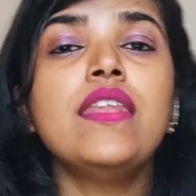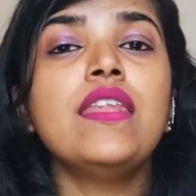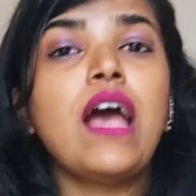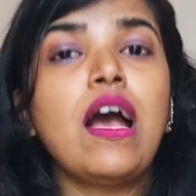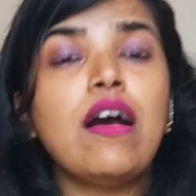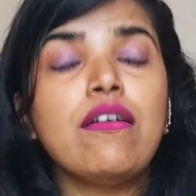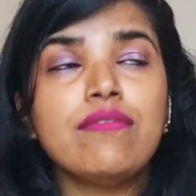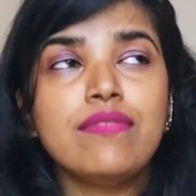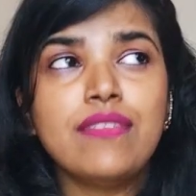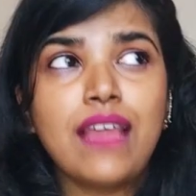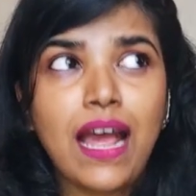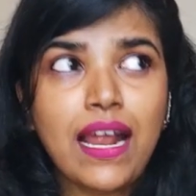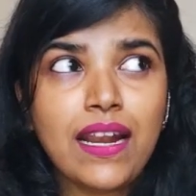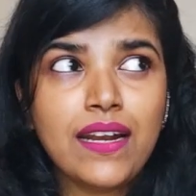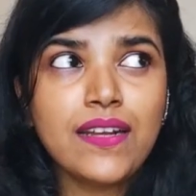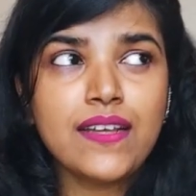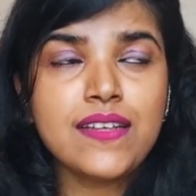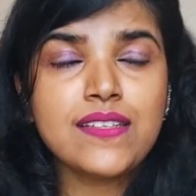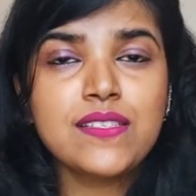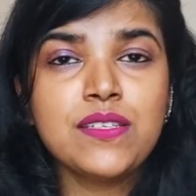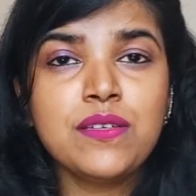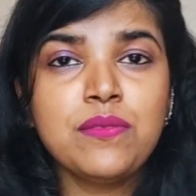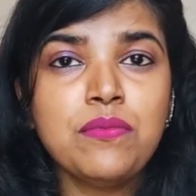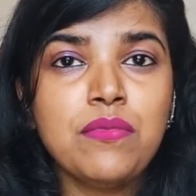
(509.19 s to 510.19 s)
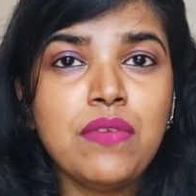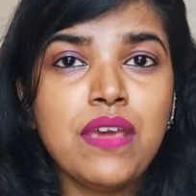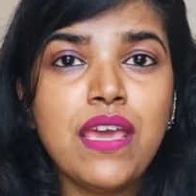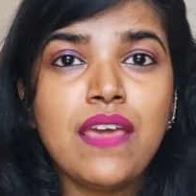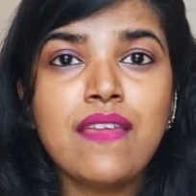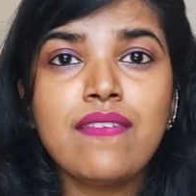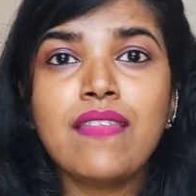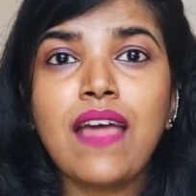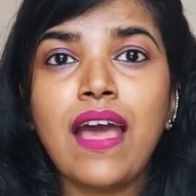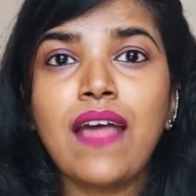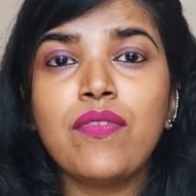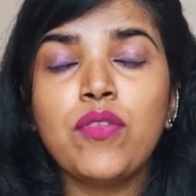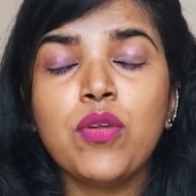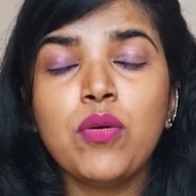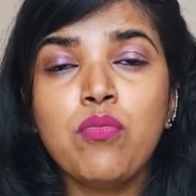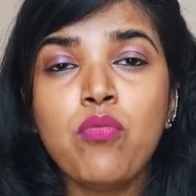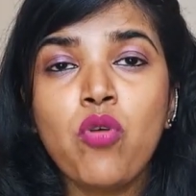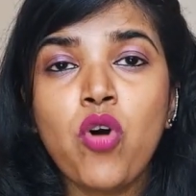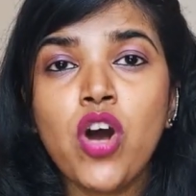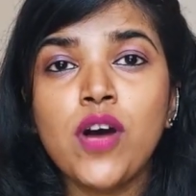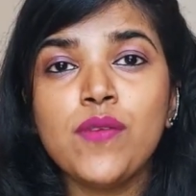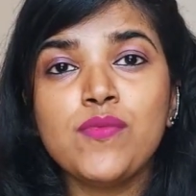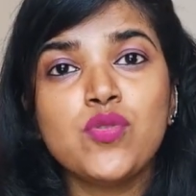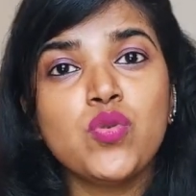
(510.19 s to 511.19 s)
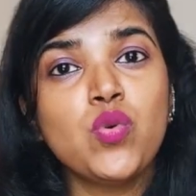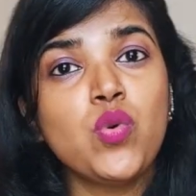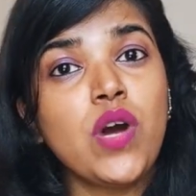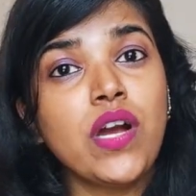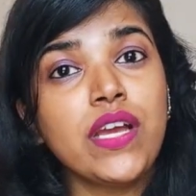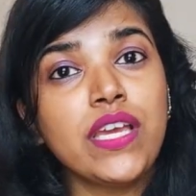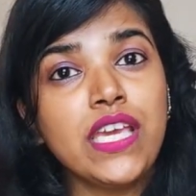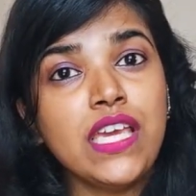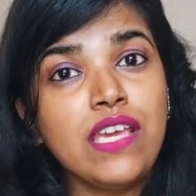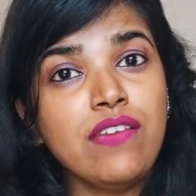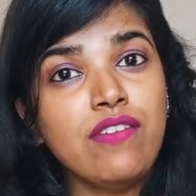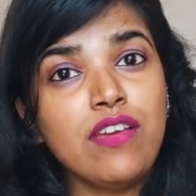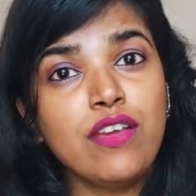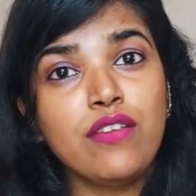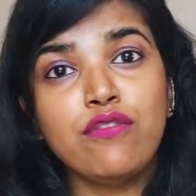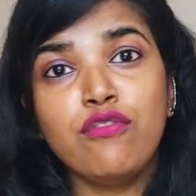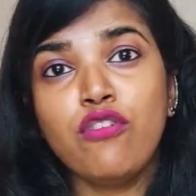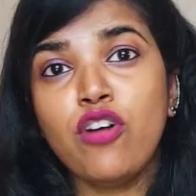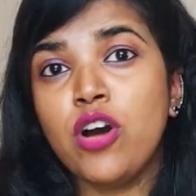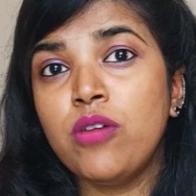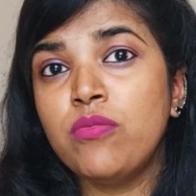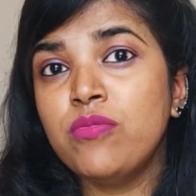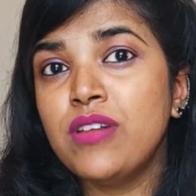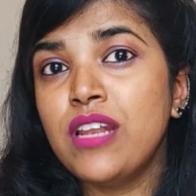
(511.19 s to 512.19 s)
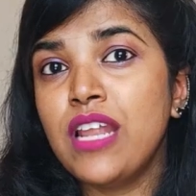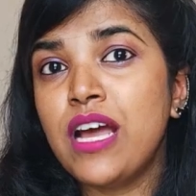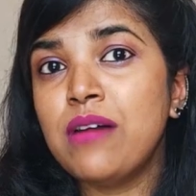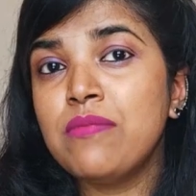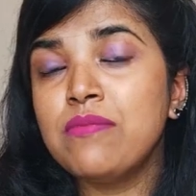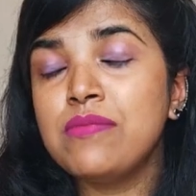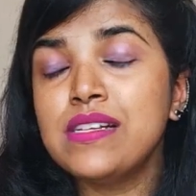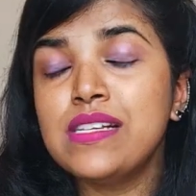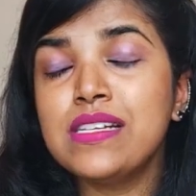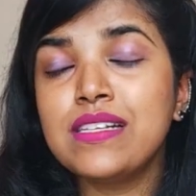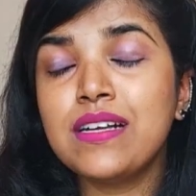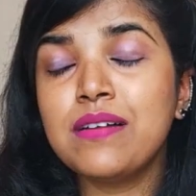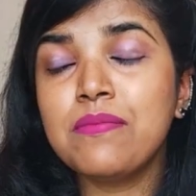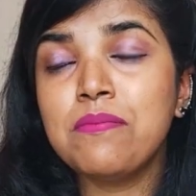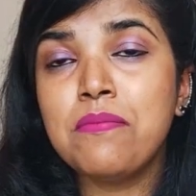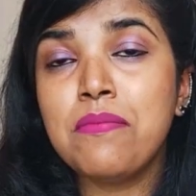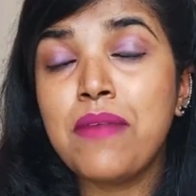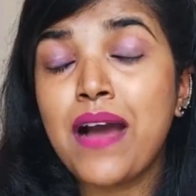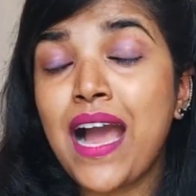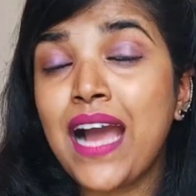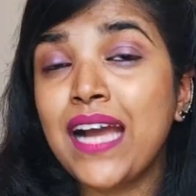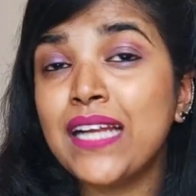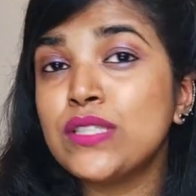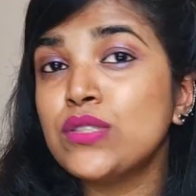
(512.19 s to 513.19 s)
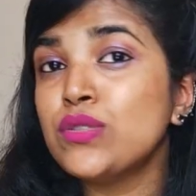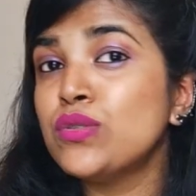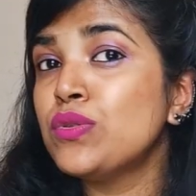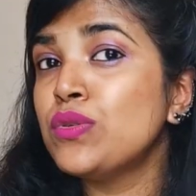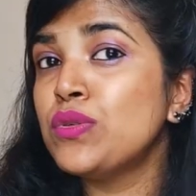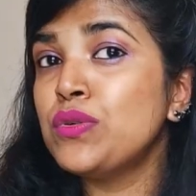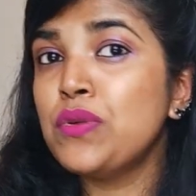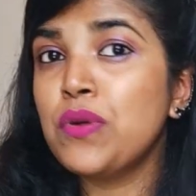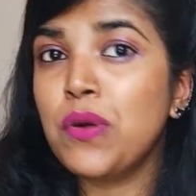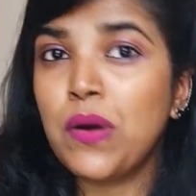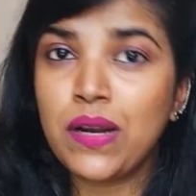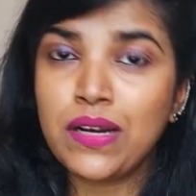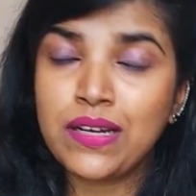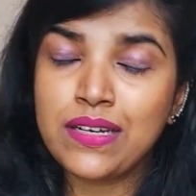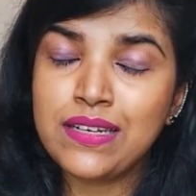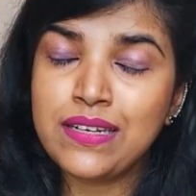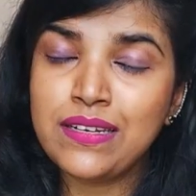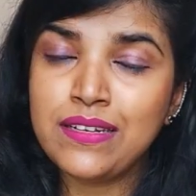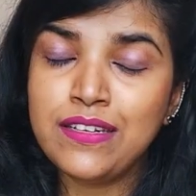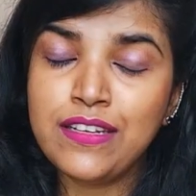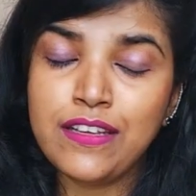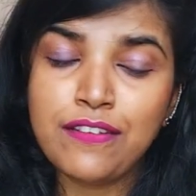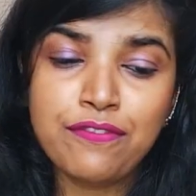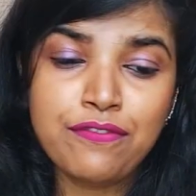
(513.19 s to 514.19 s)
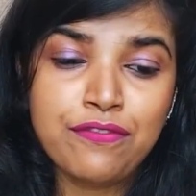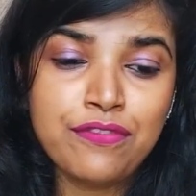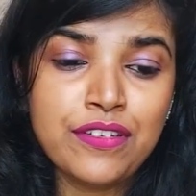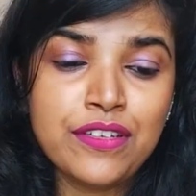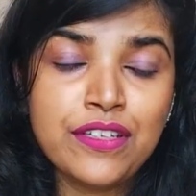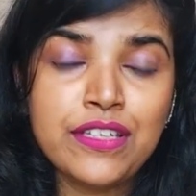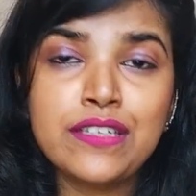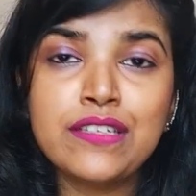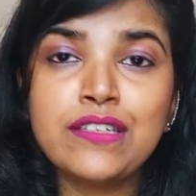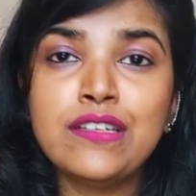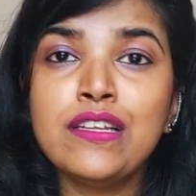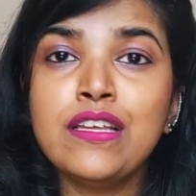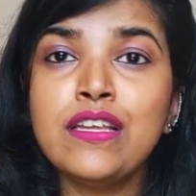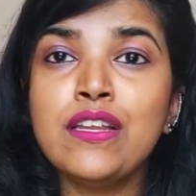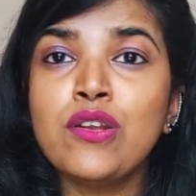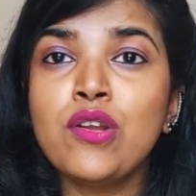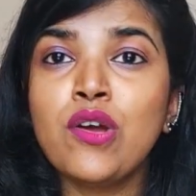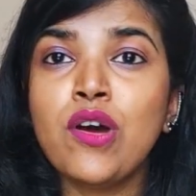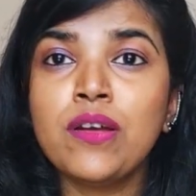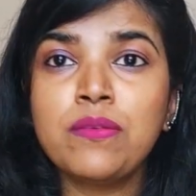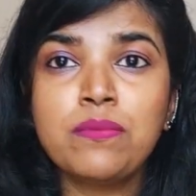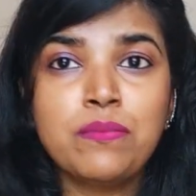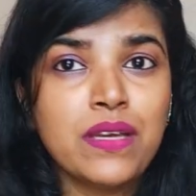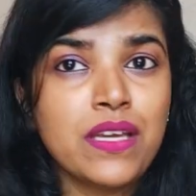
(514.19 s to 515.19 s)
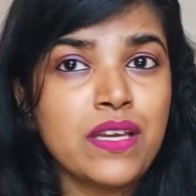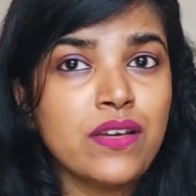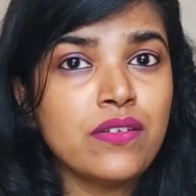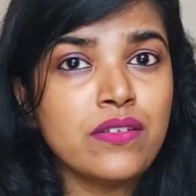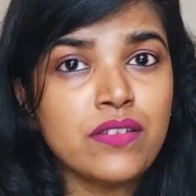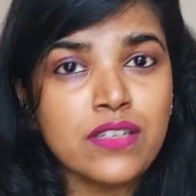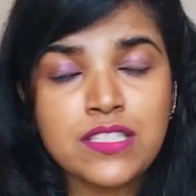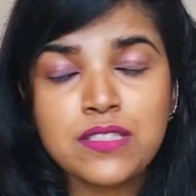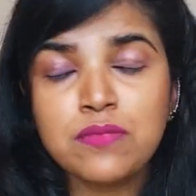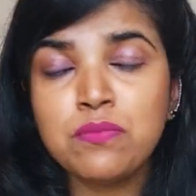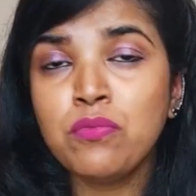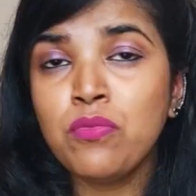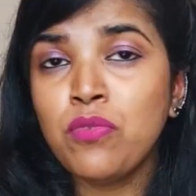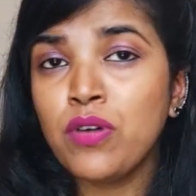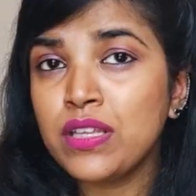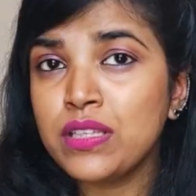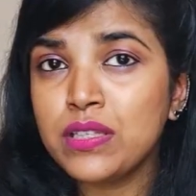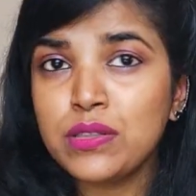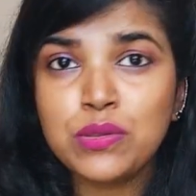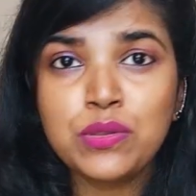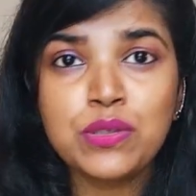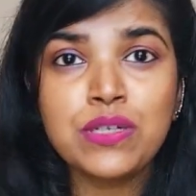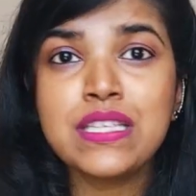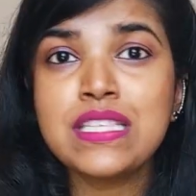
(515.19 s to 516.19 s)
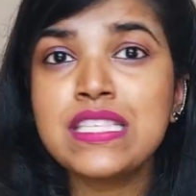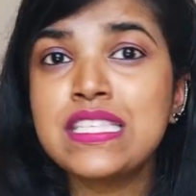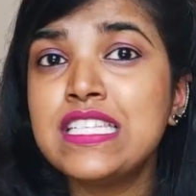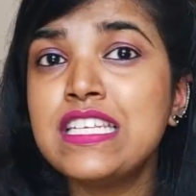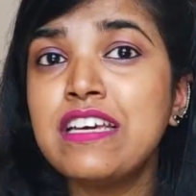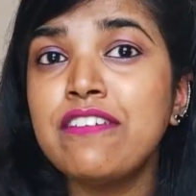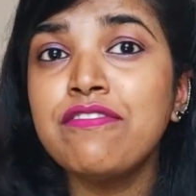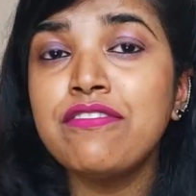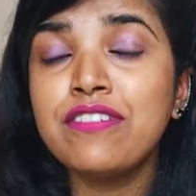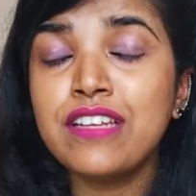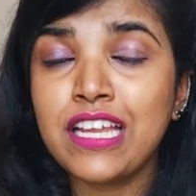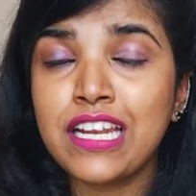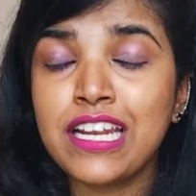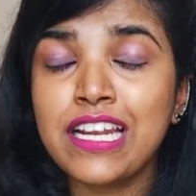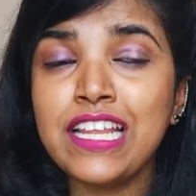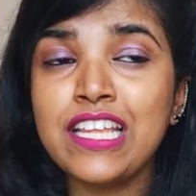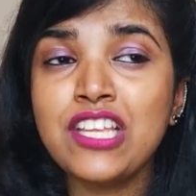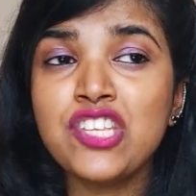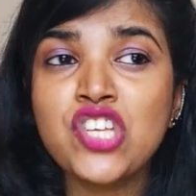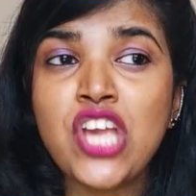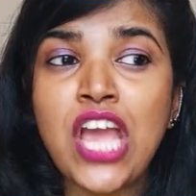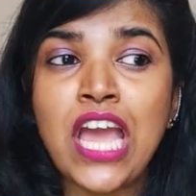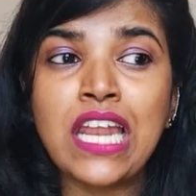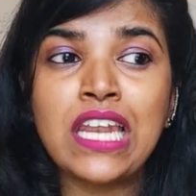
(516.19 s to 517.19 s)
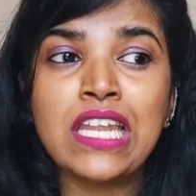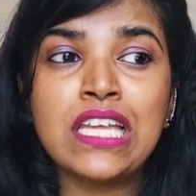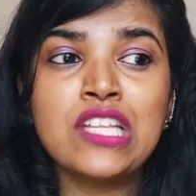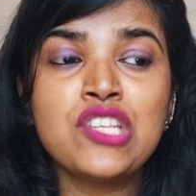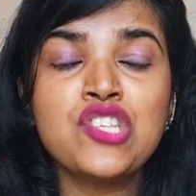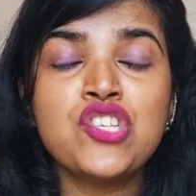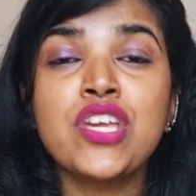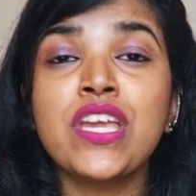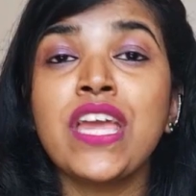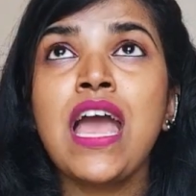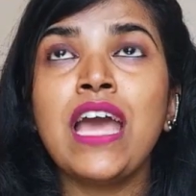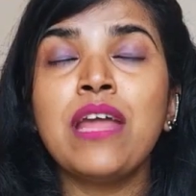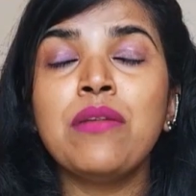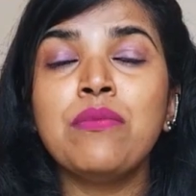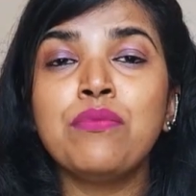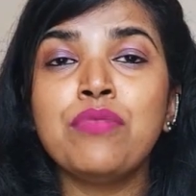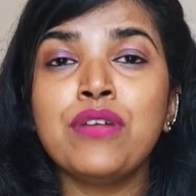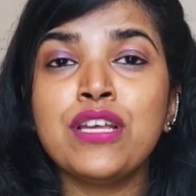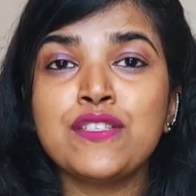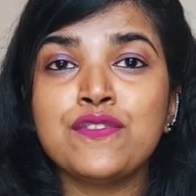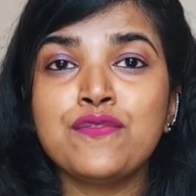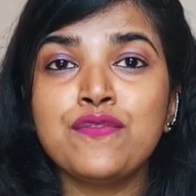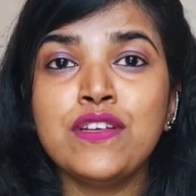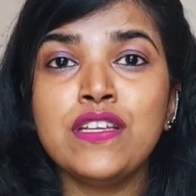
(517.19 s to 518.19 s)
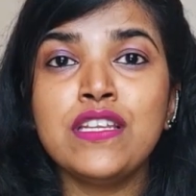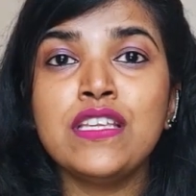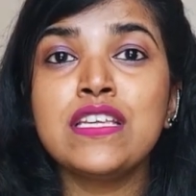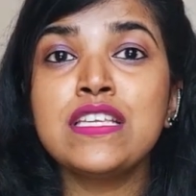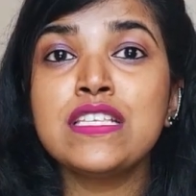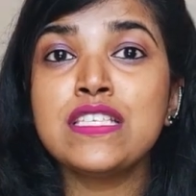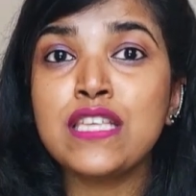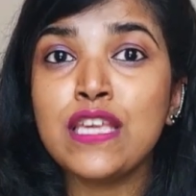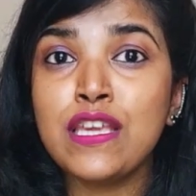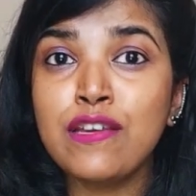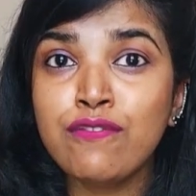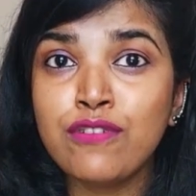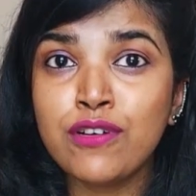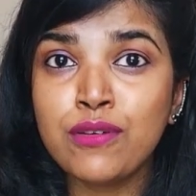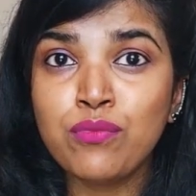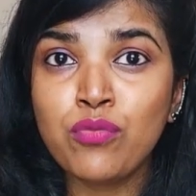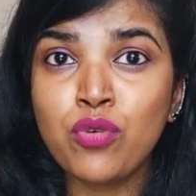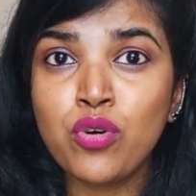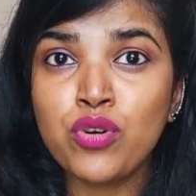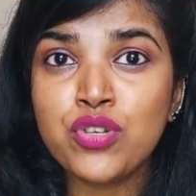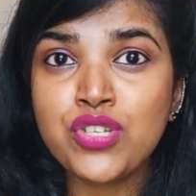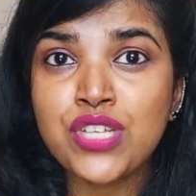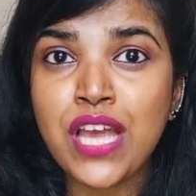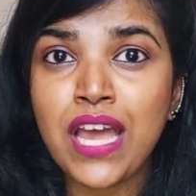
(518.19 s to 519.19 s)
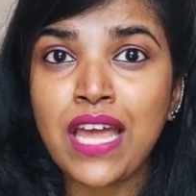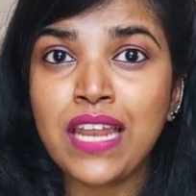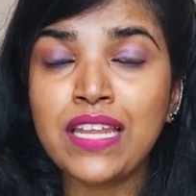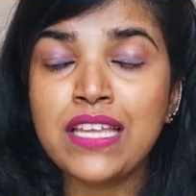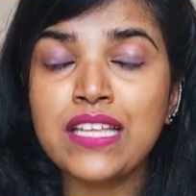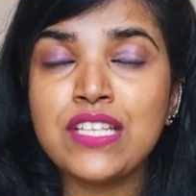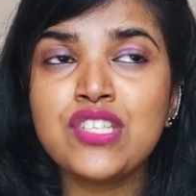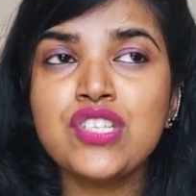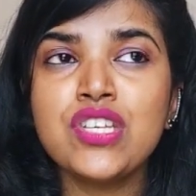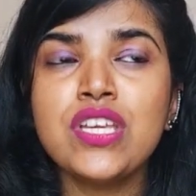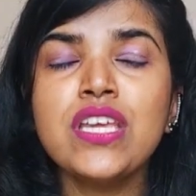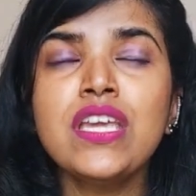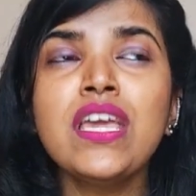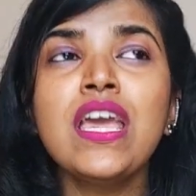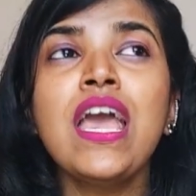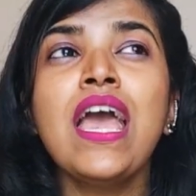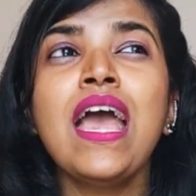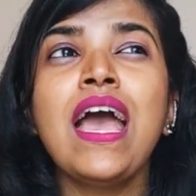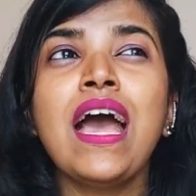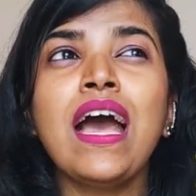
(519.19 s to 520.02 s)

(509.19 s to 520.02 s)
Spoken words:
Now, that doesn't mean that the moms who are giving formula milk are bad. No, not, definitely not, because motherhood is definitely challenging and breastfeeding is even more challenging.